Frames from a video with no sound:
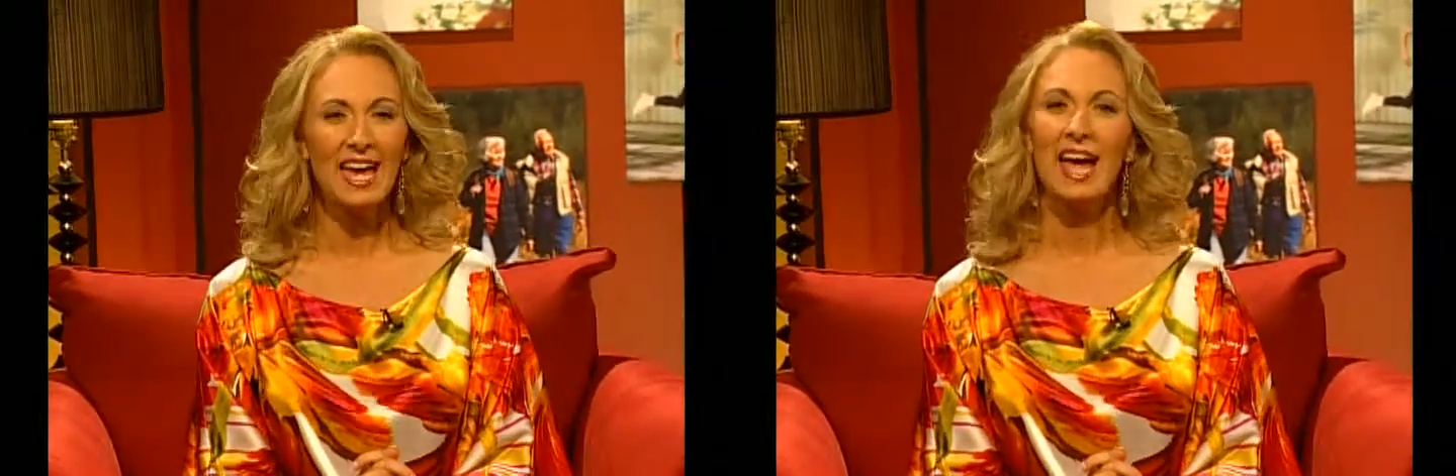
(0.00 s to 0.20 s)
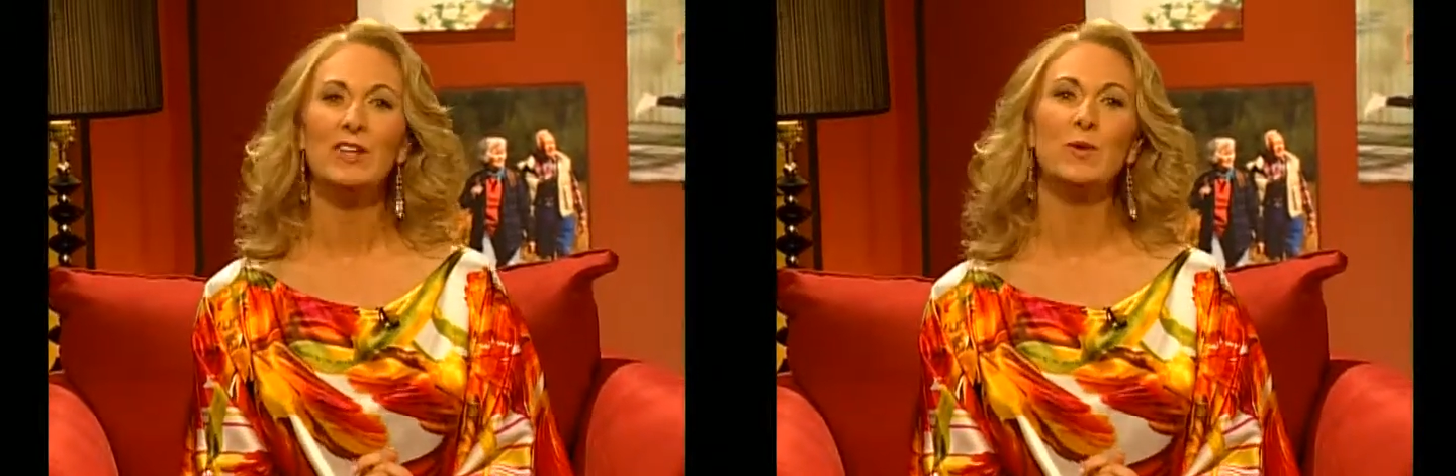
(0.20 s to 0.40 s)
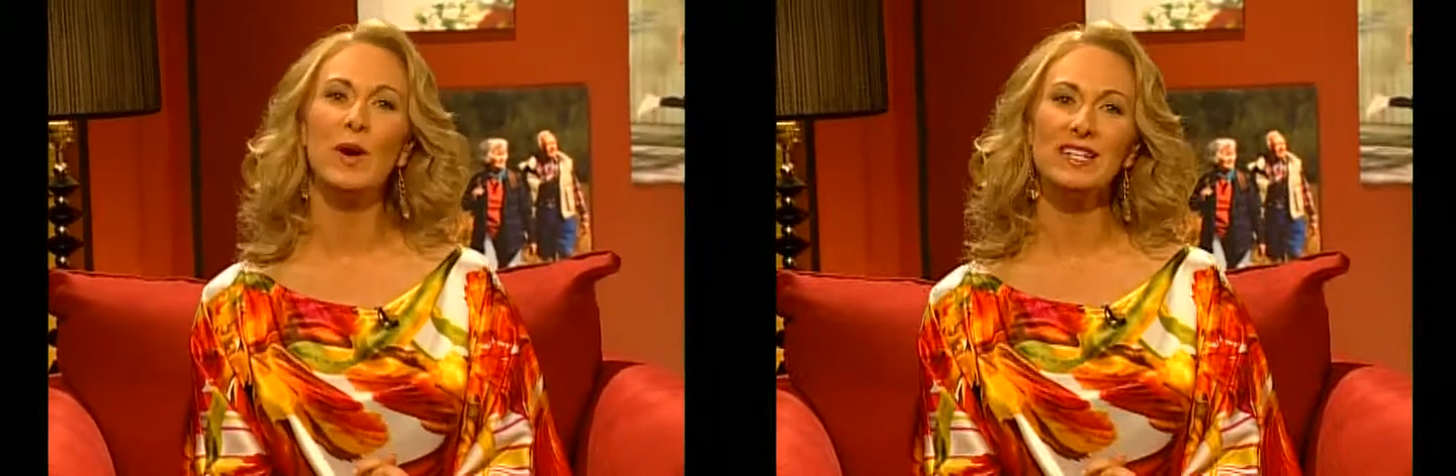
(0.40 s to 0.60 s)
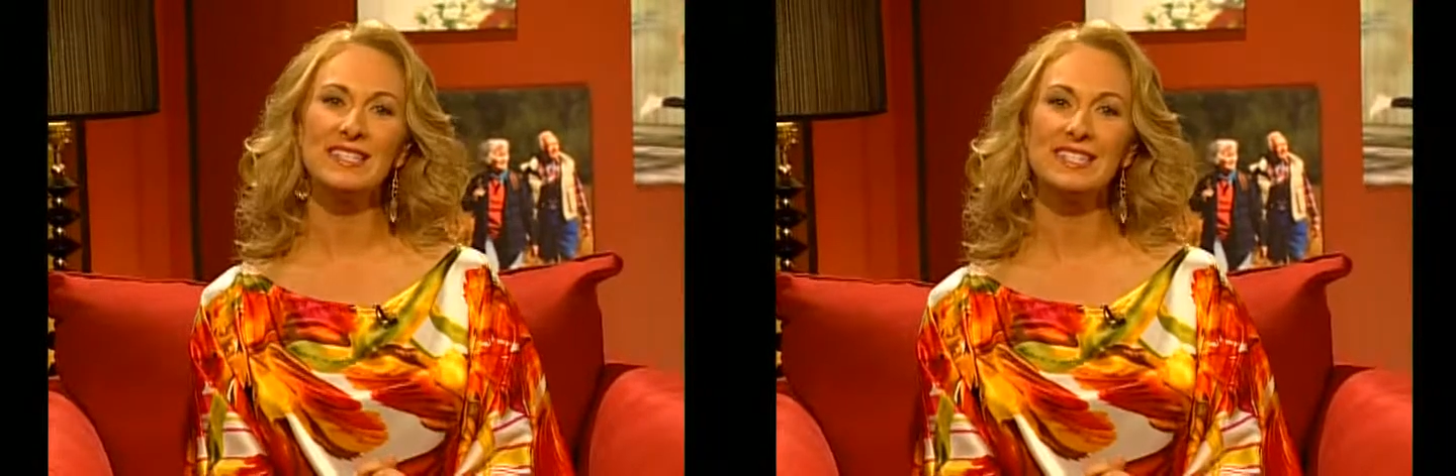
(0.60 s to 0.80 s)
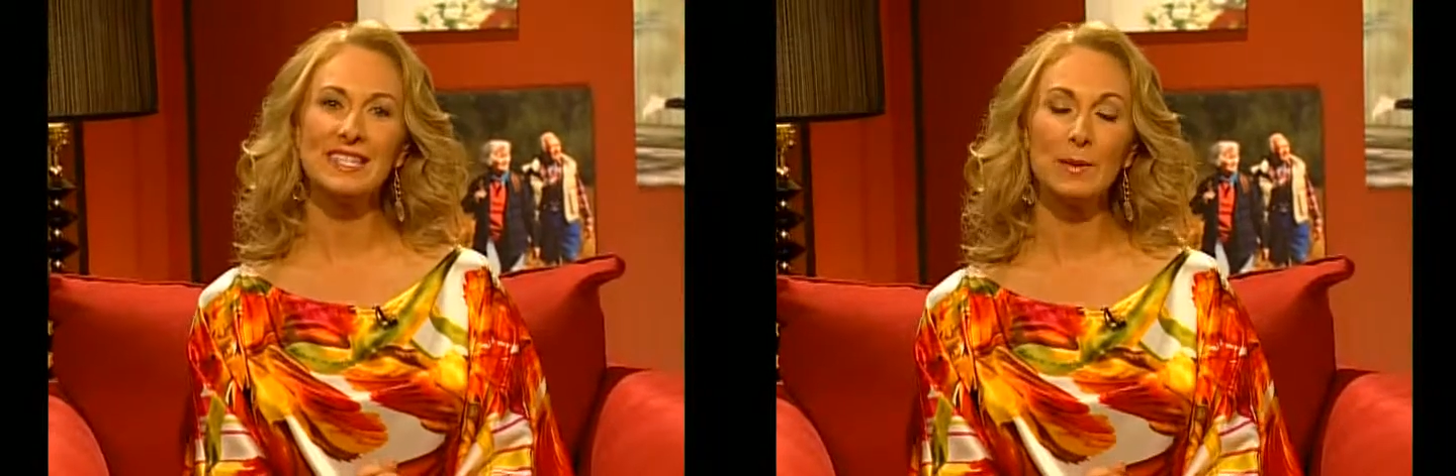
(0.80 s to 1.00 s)
and you want to
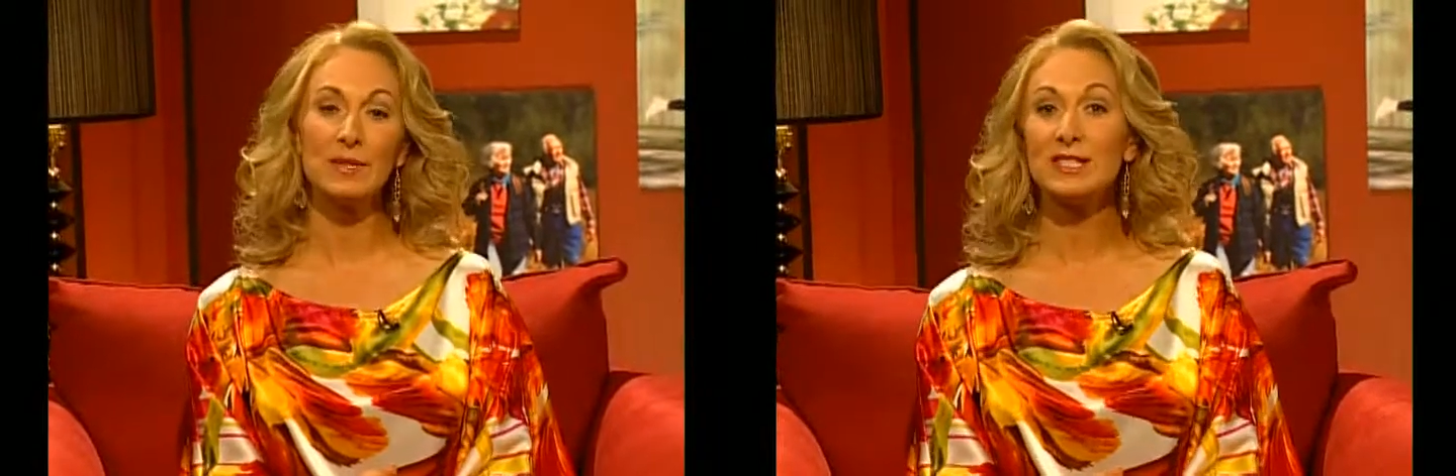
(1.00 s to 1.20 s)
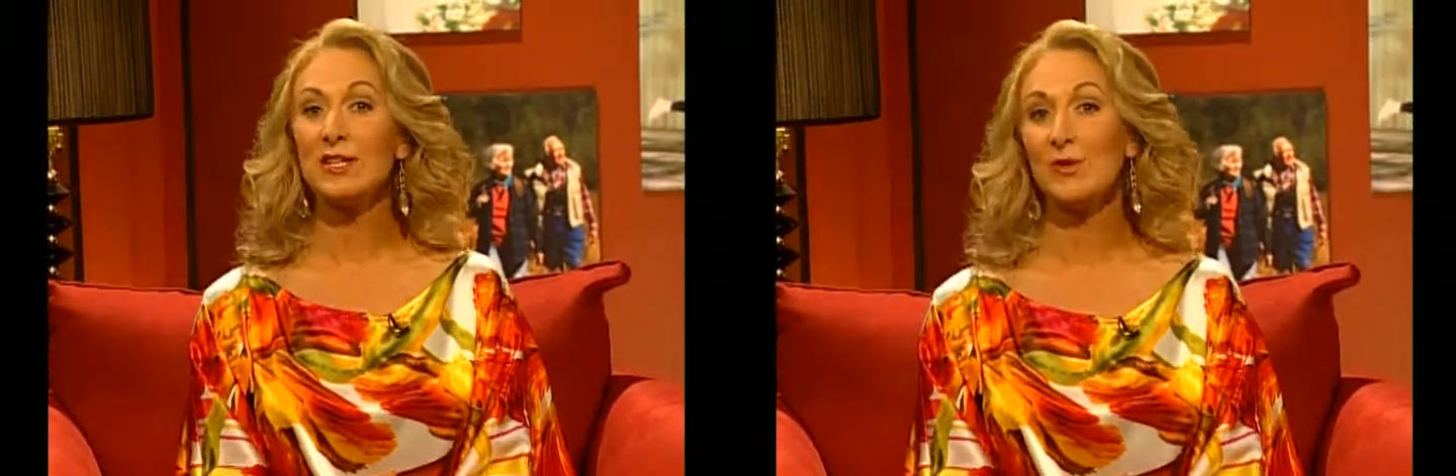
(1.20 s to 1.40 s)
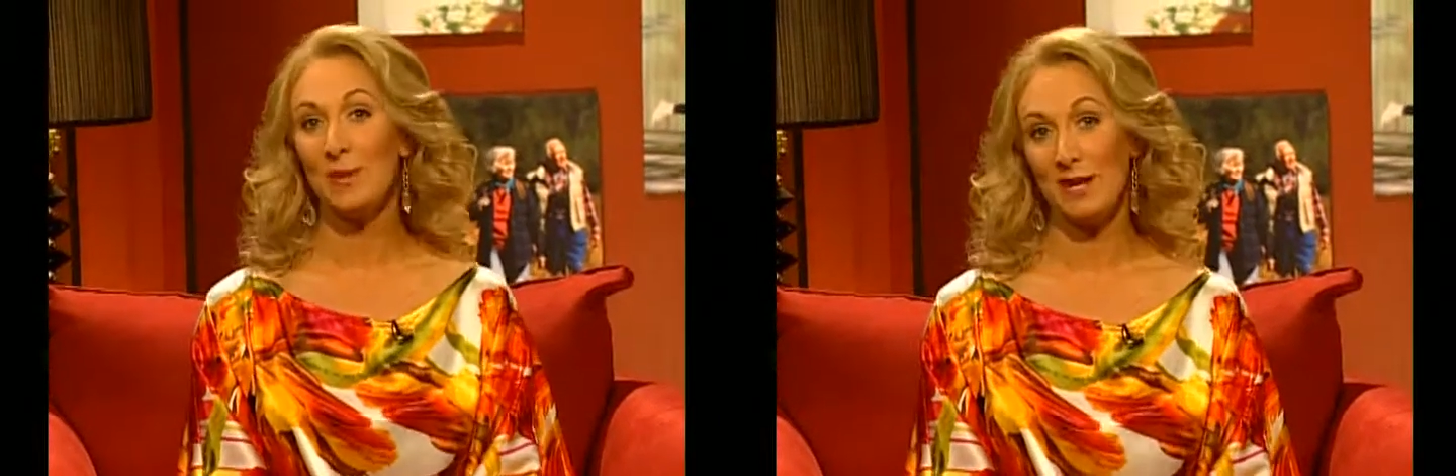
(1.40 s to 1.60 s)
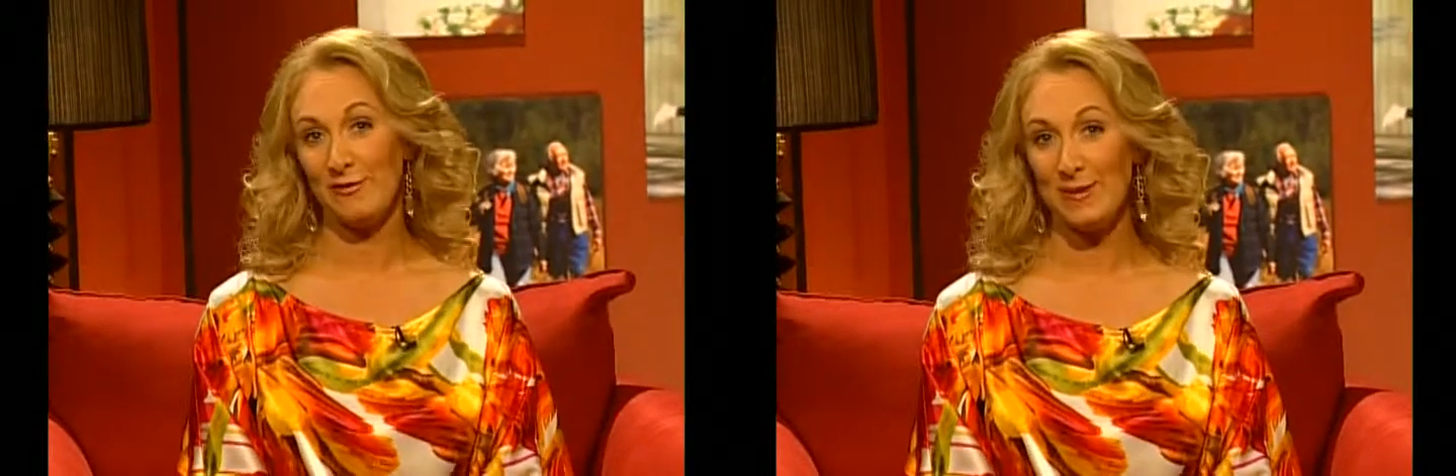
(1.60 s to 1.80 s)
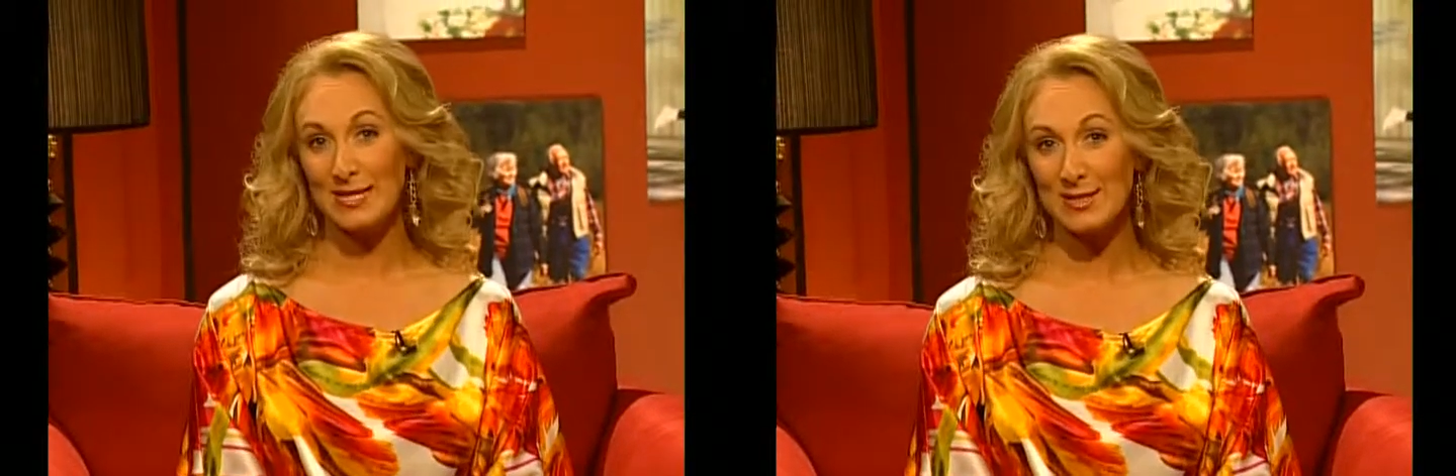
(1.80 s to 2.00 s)
see segments that you may
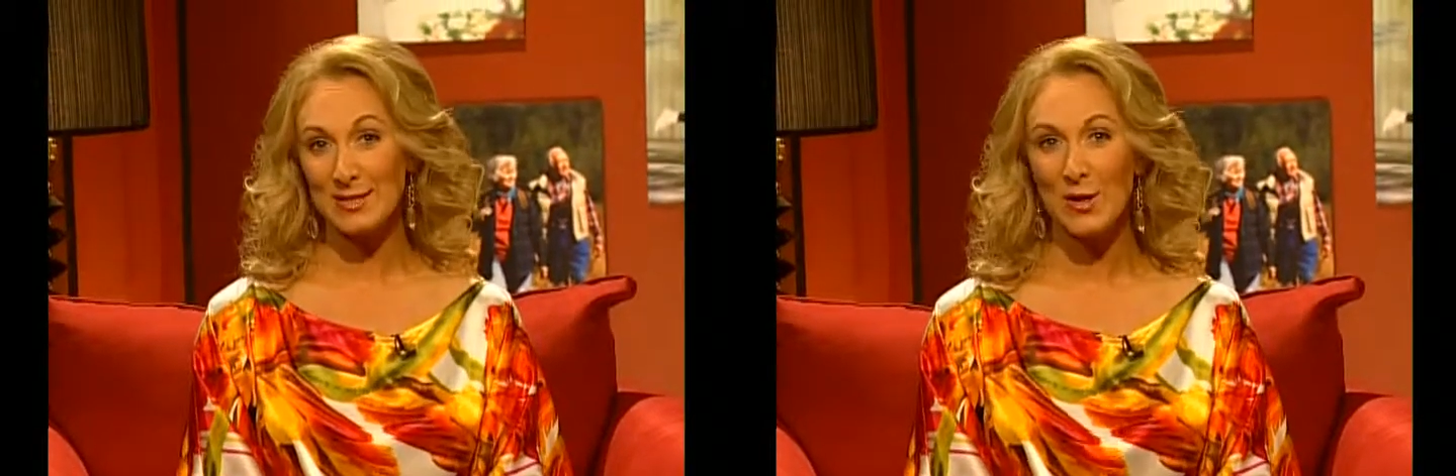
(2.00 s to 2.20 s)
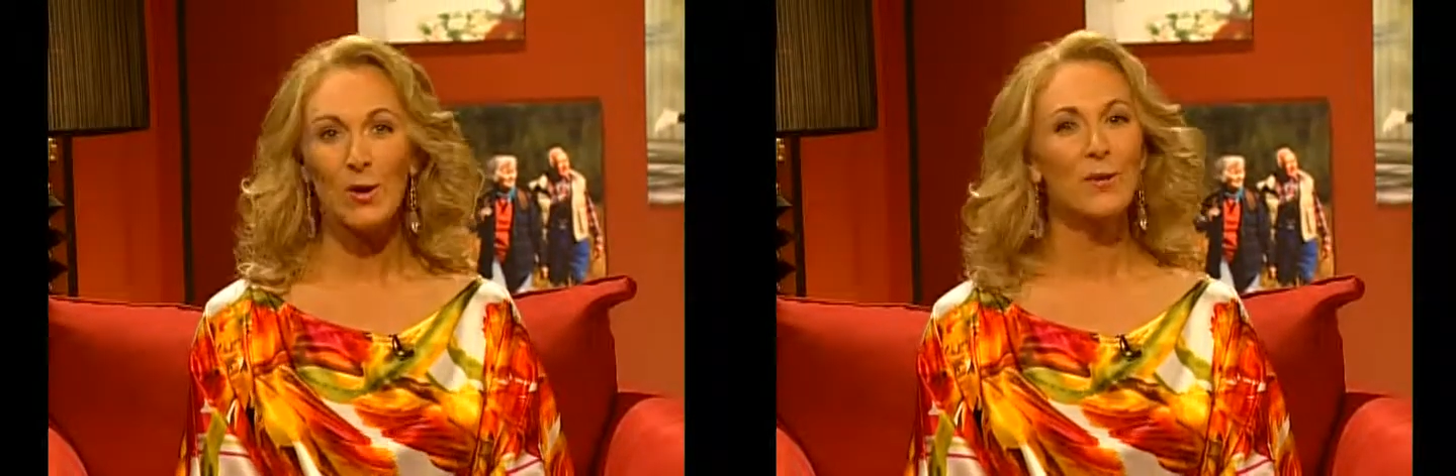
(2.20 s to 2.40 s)
have missed?